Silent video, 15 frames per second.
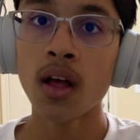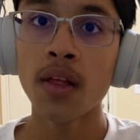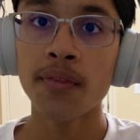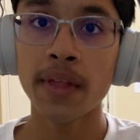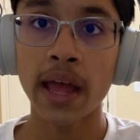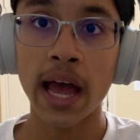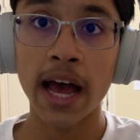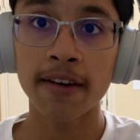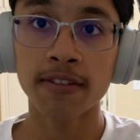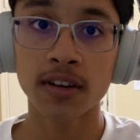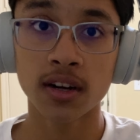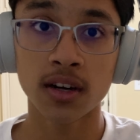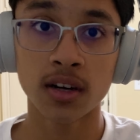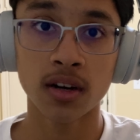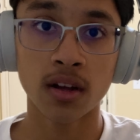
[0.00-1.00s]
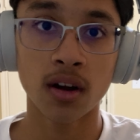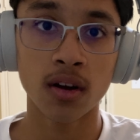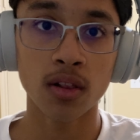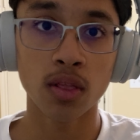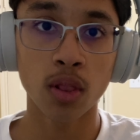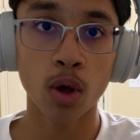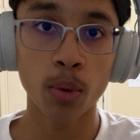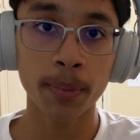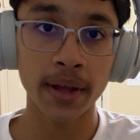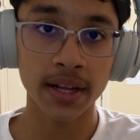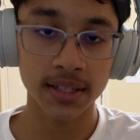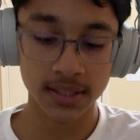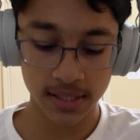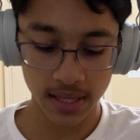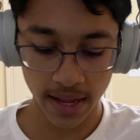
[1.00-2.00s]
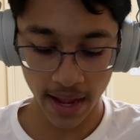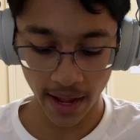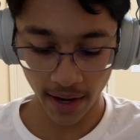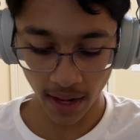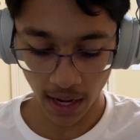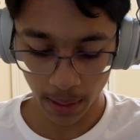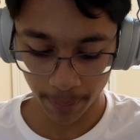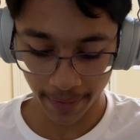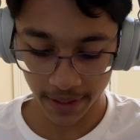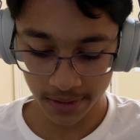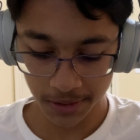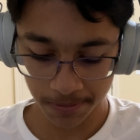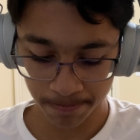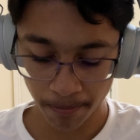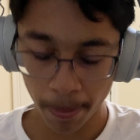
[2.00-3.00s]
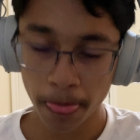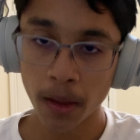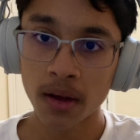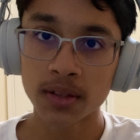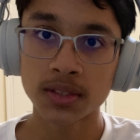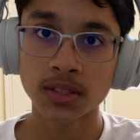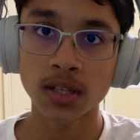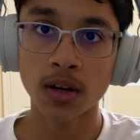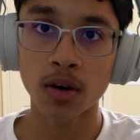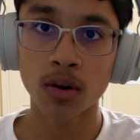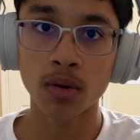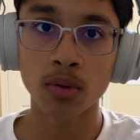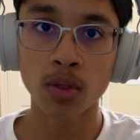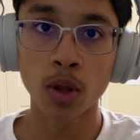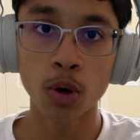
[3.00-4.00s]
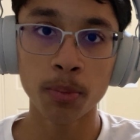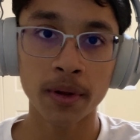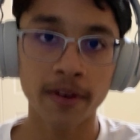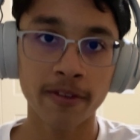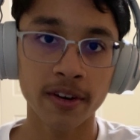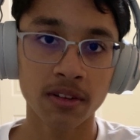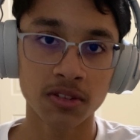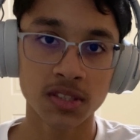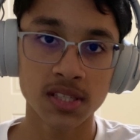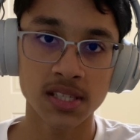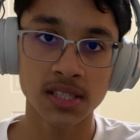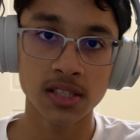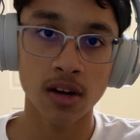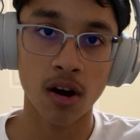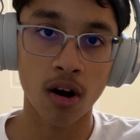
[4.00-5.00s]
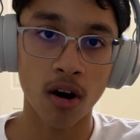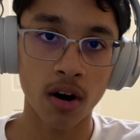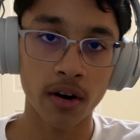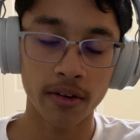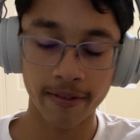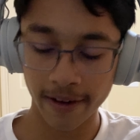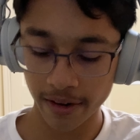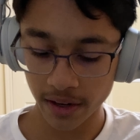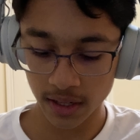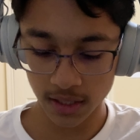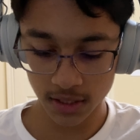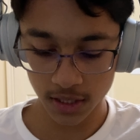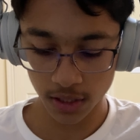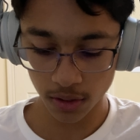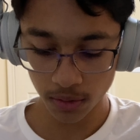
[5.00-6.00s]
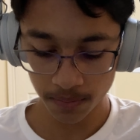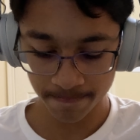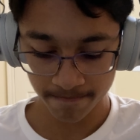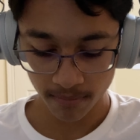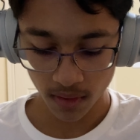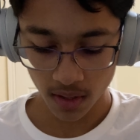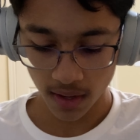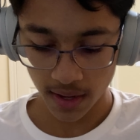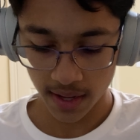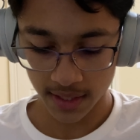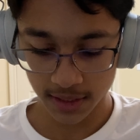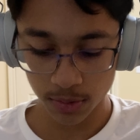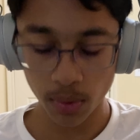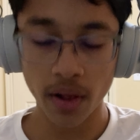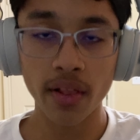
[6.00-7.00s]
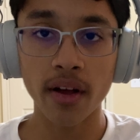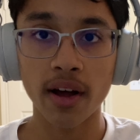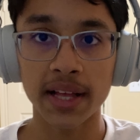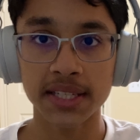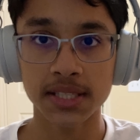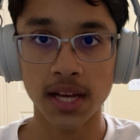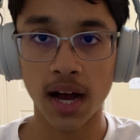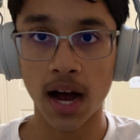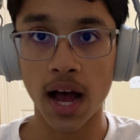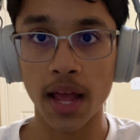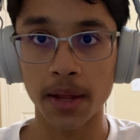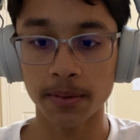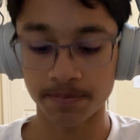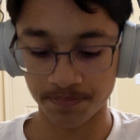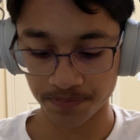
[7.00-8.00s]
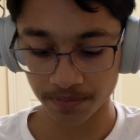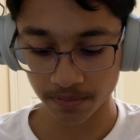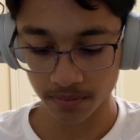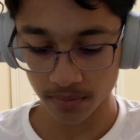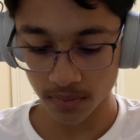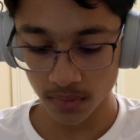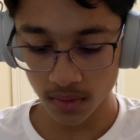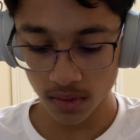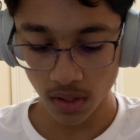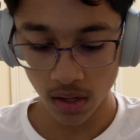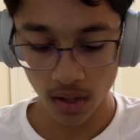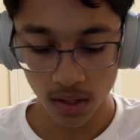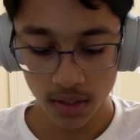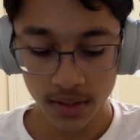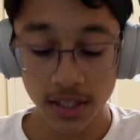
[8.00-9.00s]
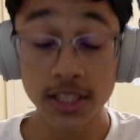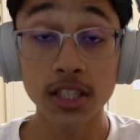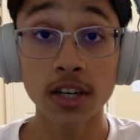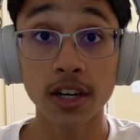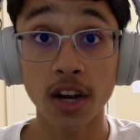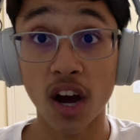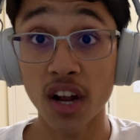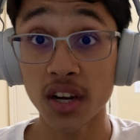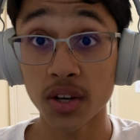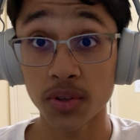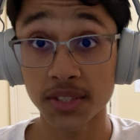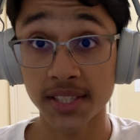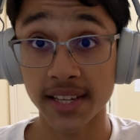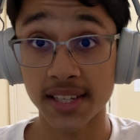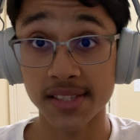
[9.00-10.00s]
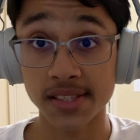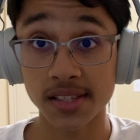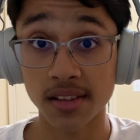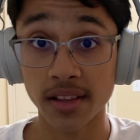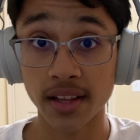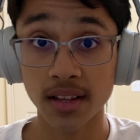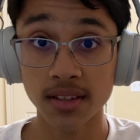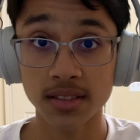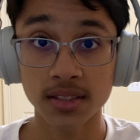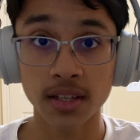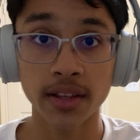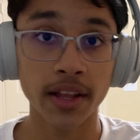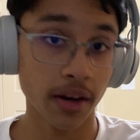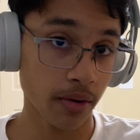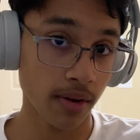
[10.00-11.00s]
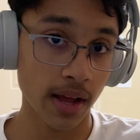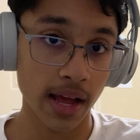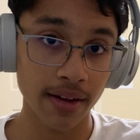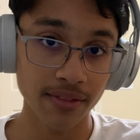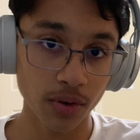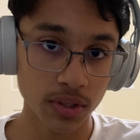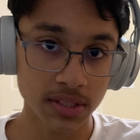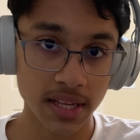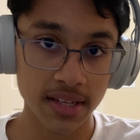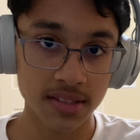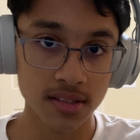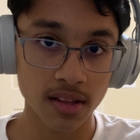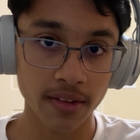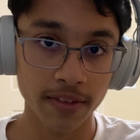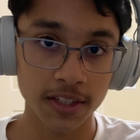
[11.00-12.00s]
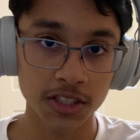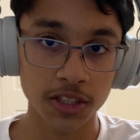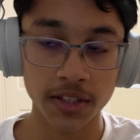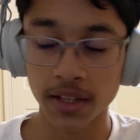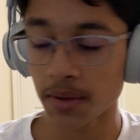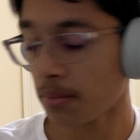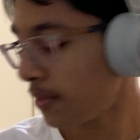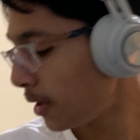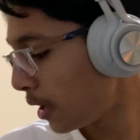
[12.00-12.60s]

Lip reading: They have good low bass and high bass, so low mid frequencies are very good too, as well as the high. These are not noise cancelling, so they don't have noise cancelling feature in them,